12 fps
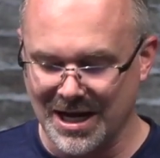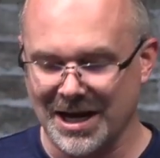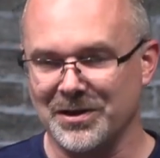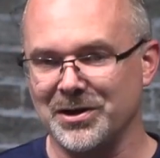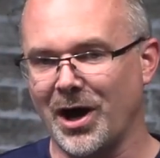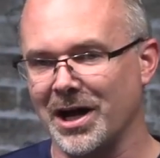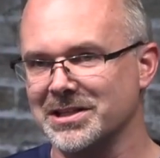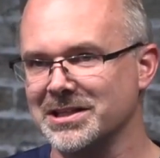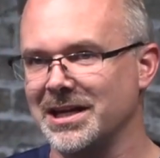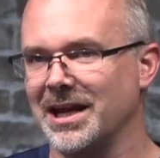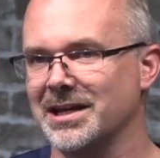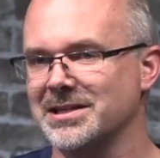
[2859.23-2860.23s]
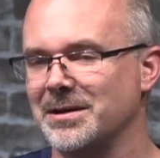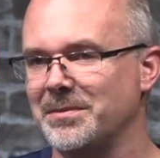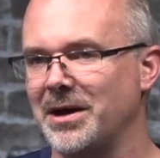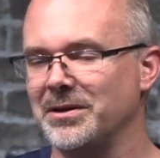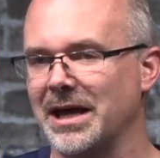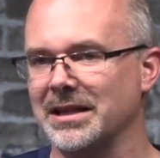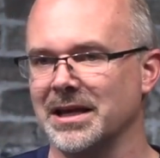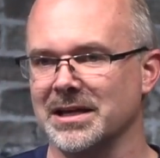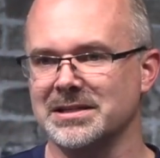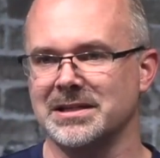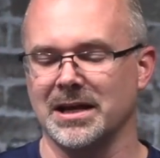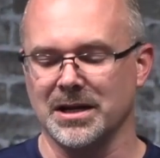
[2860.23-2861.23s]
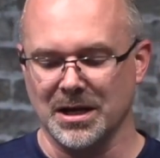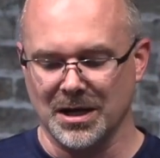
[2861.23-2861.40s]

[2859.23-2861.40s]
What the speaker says: and the dots connect somehow like this, that